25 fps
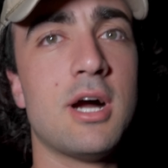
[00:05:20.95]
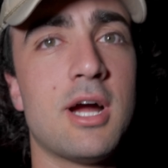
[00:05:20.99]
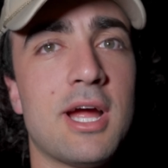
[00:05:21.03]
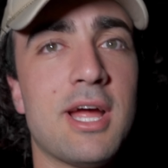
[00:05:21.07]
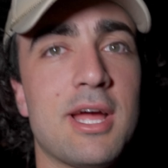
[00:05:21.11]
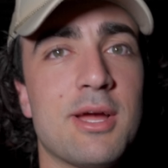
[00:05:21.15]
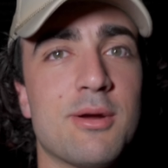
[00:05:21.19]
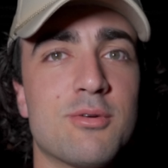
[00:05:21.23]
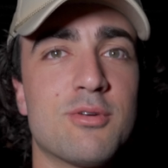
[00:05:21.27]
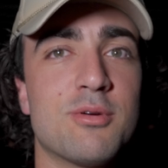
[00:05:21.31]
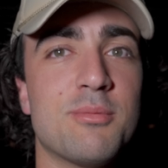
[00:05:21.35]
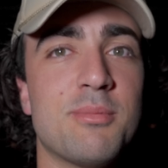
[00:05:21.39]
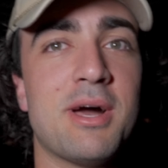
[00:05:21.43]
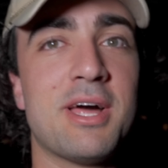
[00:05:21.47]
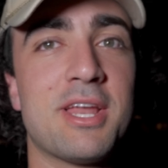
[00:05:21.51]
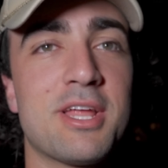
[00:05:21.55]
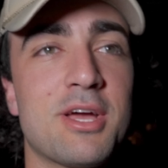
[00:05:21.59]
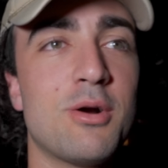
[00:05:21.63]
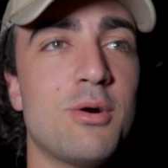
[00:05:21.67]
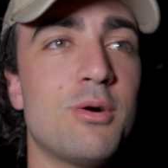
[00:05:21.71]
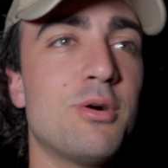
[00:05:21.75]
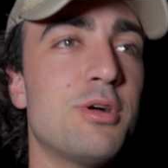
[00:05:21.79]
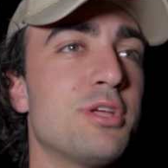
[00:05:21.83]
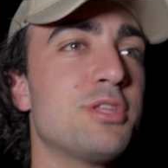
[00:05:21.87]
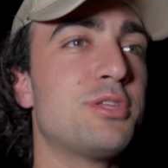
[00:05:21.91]
All right, we're about to
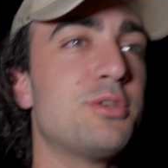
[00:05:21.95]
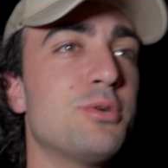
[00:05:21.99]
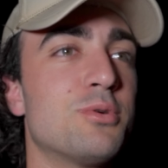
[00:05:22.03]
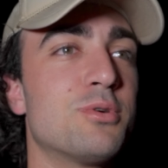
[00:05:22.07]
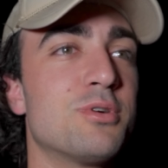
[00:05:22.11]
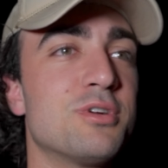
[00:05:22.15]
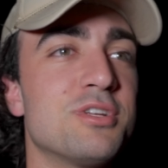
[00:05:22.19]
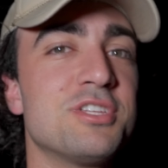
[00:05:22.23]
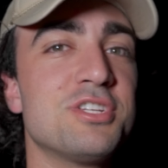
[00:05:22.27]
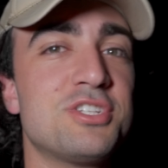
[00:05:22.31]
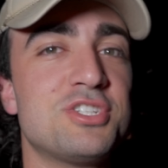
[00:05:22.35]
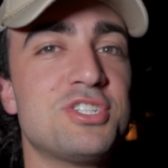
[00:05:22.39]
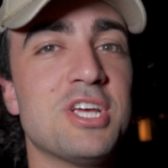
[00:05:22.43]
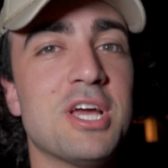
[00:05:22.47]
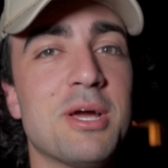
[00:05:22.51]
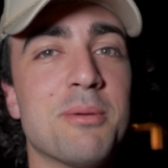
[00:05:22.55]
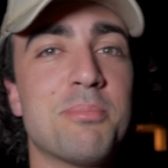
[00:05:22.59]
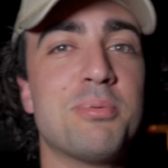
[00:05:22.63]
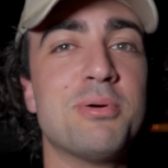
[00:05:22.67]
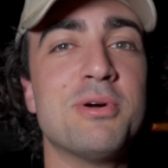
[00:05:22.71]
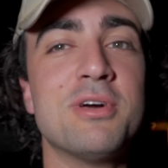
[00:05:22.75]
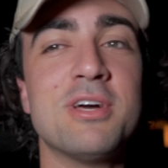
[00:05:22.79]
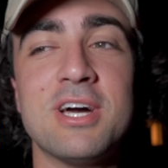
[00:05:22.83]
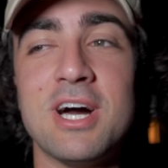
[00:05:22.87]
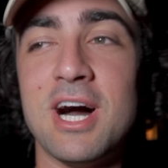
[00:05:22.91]
go on a tour of the ship.
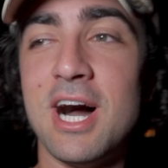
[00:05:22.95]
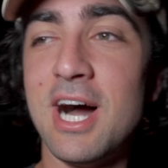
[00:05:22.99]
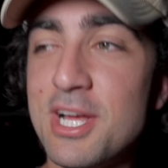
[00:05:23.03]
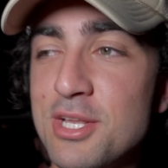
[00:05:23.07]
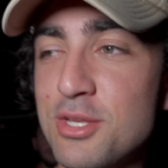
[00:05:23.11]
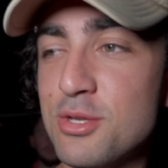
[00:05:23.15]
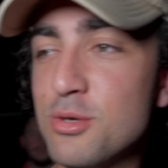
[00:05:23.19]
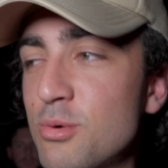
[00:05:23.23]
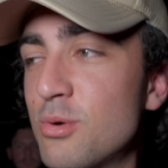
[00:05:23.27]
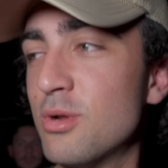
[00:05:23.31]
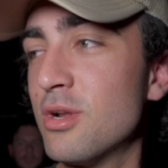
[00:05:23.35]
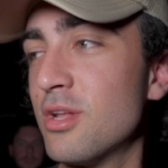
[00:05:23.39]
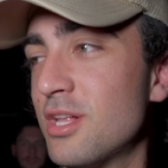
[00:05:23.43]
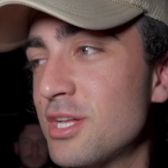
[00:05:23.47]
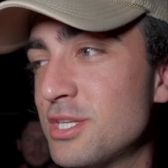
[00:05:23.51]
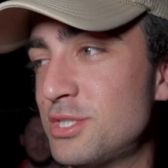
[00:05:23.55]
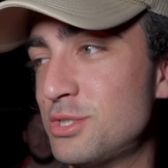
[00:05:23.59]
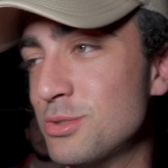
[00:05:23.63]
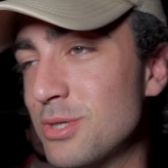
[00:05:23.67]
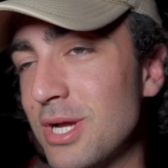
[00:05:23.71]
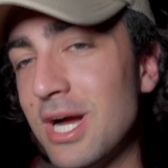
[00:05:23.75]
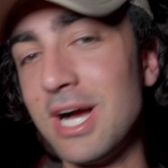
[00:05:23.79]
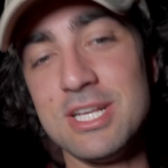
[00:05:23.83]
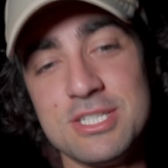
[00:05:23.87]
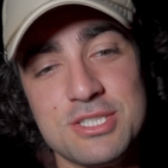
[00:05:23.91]
I do want to let
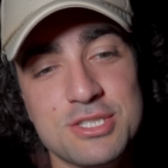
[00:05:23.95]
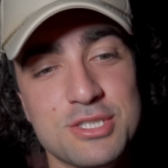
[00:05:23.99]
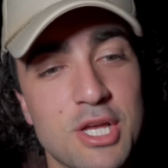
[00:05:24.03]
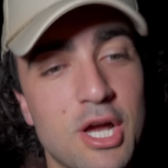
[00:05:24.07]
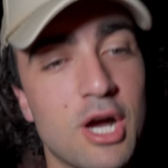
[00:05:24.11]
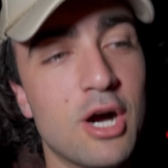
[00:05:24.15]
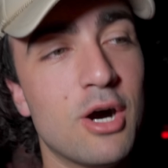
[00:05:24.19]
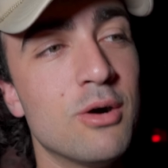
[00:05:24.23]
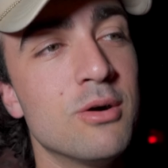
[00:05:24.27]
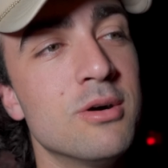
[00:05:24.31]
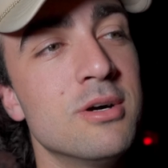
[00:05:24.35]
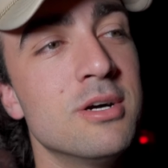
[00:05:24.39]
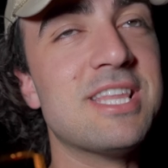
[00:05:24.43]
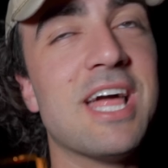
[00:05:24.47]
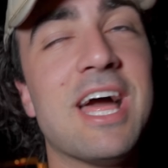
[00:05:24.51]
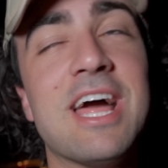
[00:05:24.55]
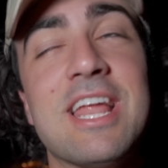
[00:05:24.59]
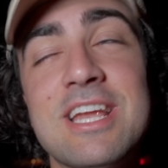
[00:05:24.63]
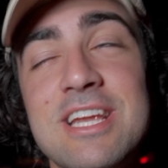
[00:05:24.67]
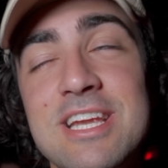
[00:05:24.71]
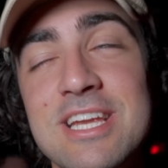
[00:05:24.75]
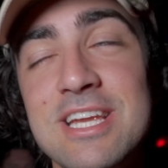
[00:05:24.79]
you guys know that it